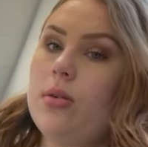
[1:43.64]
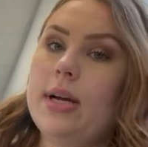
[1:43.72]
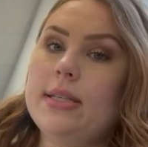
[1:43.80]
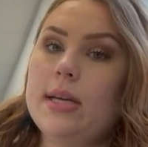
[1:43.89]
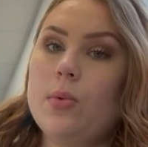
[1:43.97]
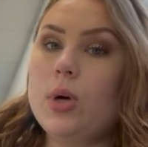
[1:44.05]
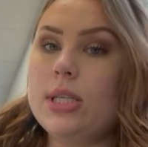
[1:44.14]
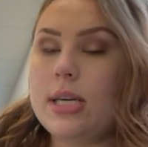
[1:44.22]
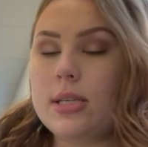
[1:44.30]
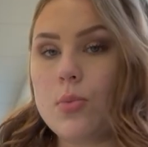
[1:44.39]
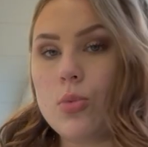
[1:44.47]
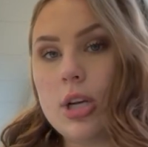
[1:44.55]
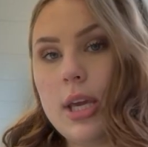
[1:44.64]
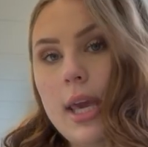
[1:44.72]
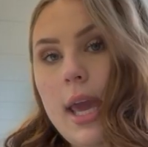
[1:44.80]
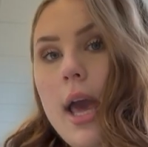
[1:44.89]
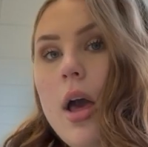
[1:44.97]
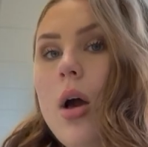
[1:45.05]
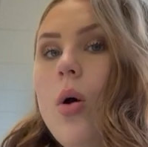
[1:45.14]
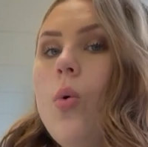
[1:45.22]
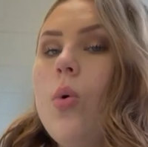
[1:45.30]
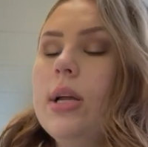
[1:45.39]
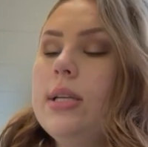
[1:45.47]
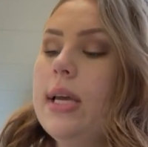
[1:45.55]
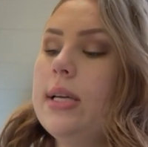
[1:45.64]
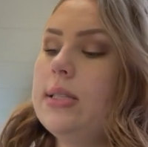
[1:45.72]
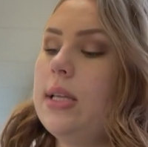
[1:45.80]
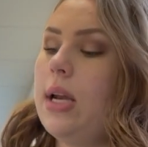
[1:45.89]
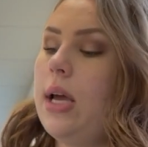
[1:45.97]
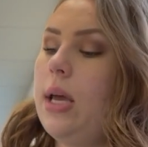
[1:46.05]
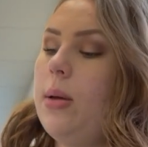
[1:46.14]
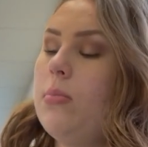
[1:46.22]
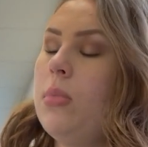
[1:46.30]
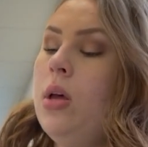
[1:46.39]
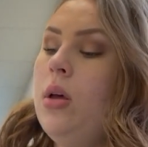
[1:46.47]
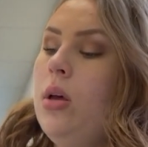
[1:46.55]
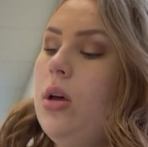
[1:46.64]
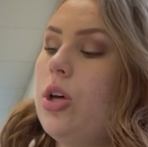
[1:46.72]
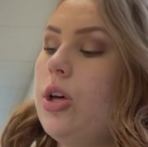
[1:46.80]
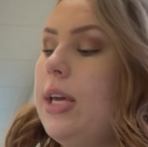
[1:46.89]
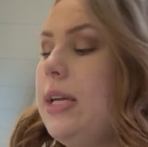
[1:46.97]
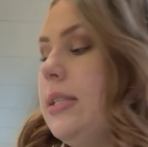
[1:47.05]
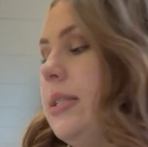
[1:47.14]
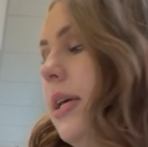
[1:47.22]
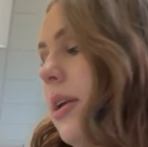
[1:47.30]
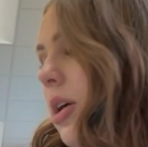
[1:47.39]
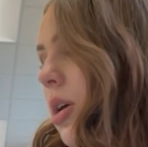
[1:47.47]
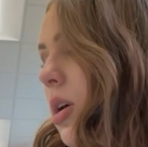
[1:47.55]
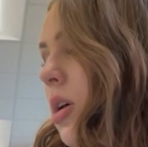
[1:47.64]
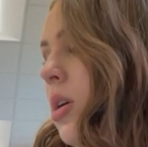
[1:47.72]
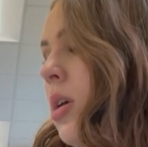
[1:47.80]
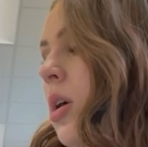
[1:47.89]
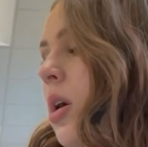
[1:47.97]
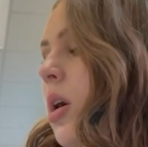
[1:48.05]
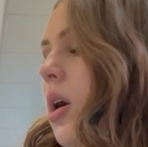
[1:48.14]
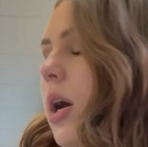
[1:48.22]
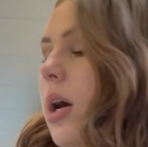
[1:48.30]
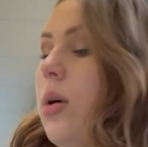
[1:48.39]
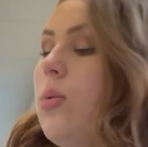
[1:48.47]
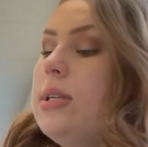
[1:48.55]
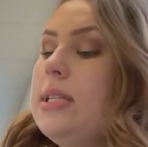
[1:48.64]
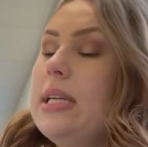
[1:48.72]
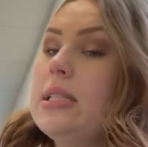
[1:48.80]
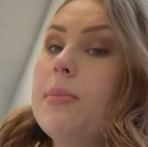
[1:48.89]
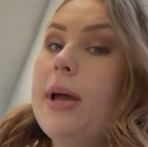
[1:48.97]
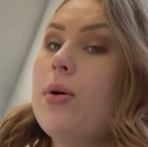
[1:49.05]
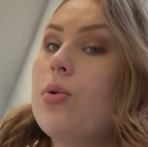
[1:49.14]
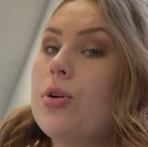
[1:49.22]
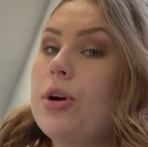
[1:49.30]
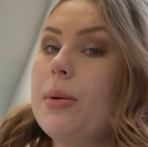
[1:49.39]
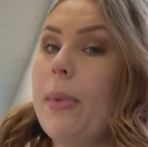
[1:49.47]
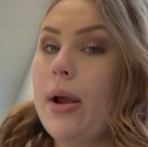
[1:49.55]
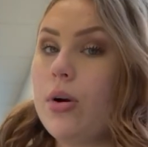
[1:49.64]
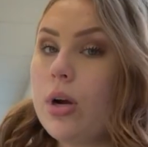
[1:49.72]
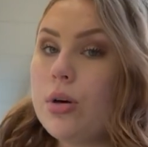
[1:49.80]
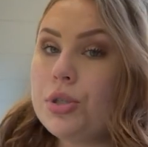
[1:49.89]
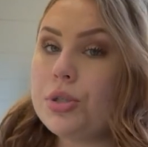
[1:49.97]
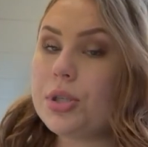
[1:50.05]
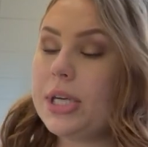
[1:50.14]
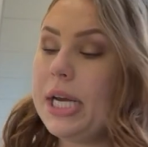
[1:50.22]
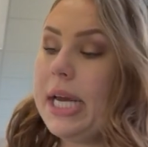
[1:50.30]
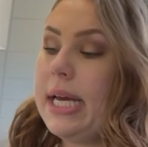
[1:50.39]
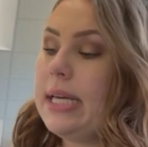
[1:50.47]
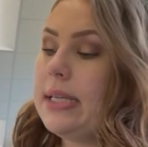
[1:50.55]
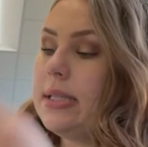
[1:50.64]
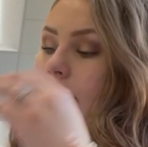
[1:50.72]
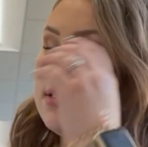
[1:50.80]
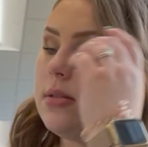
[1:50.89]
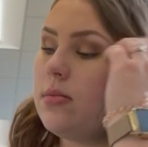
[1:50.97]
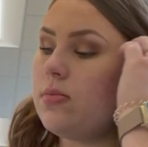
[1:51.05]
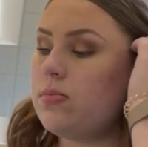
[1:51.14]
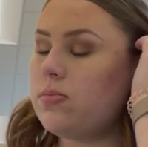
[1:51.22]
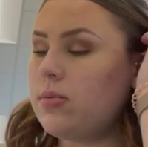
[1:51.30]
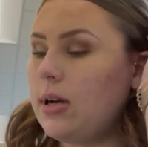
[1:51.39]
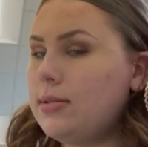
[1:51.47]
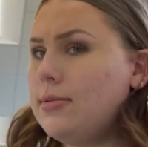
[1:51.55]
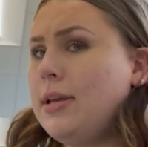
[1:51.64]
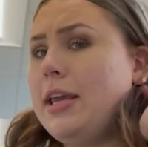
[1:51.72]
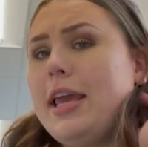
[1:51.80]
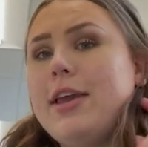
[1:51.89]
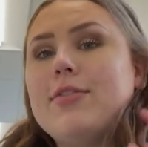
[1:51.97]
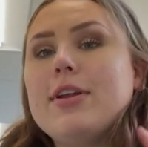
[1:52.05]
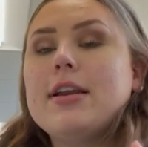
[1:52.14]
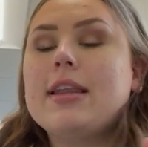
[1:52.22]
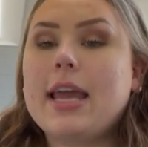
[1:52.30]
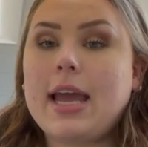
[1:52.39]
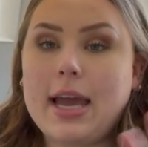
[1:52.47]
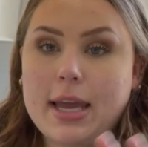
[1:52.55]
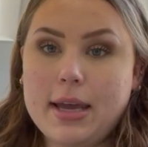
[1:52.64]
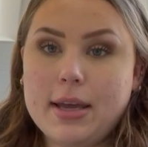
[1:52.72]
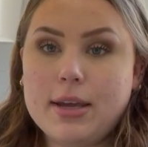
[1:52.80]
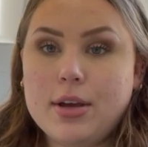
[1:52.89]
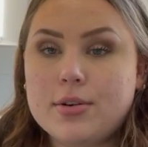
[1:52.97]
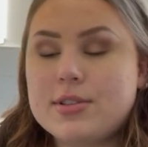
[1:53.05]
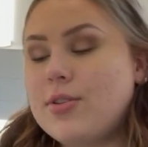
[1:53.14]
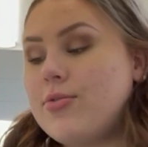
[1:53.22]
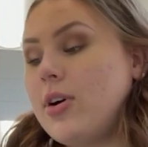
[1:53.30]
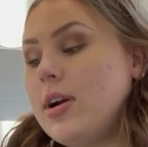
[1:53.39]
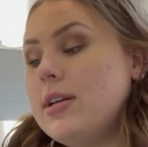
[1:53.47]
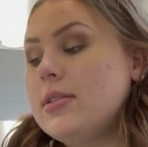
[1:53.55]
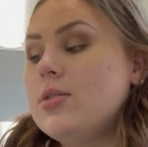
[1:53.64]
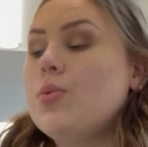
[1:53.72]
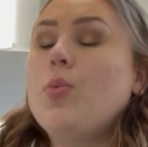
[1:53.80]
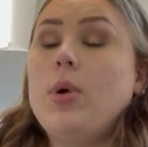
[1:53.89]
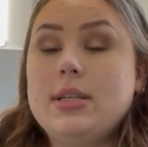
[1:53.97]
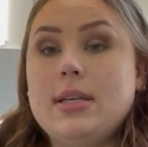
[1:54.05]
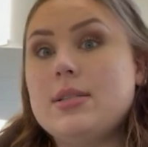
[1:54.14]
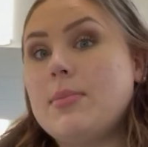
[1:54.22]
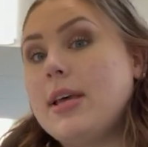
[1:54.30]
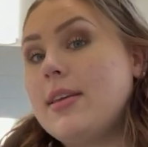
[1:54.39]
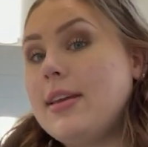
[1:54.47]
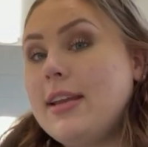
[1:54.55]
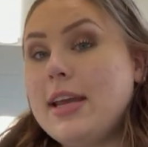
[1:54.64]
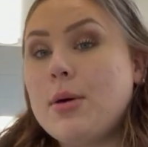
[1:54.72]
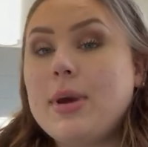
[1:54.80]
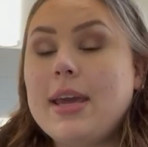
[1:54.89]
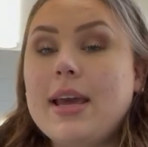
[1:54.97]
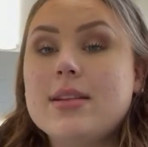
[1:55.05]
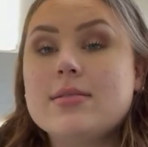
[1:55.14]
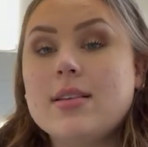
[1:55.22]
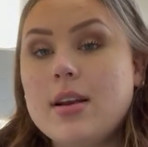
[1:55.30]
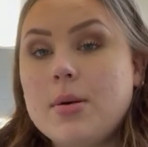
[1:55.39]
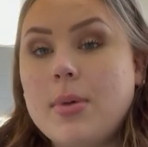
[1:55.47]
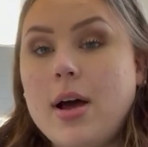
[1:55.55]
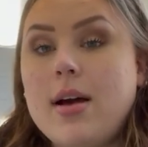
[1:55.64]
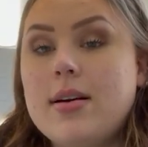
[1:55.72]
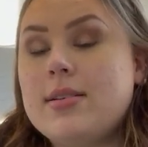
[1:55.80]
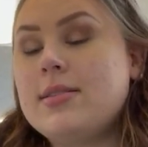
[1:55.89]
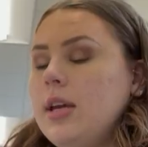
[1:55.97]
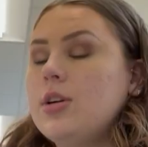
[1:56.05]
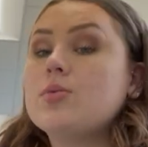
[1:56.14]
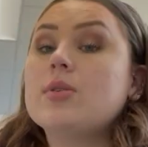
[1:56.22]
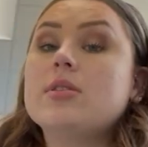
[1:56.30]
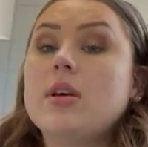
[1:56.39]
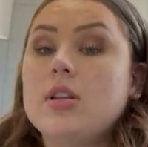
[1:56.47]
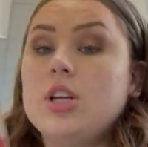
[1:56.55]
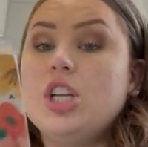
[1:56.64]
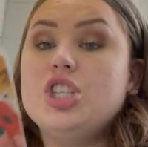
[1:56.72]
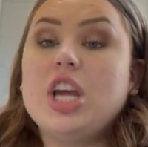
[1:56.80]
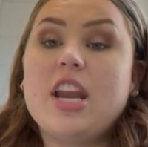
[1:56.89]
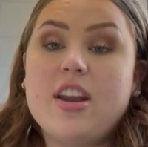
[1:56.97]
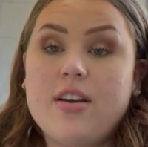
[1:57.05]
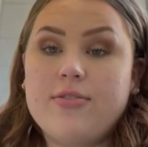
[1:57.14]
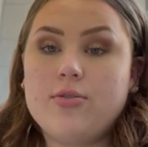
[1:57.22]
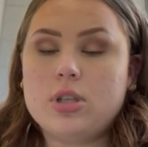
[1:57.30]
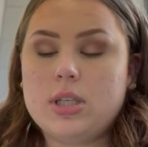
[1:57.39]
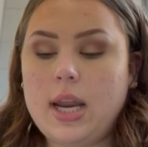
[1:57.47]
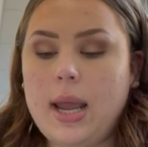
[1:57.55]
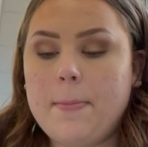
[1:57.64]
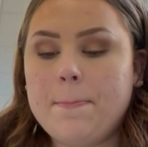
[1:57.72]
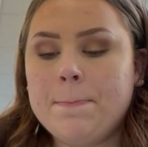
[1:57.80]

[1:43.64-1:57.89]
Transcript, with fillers: write down what days I'm working out, what days that I'm cooking dinner, what days am I ordering my groceries, what even like I go so far as to what days am I cleaning out my cat's litter box. Here's what's on the agenda for today.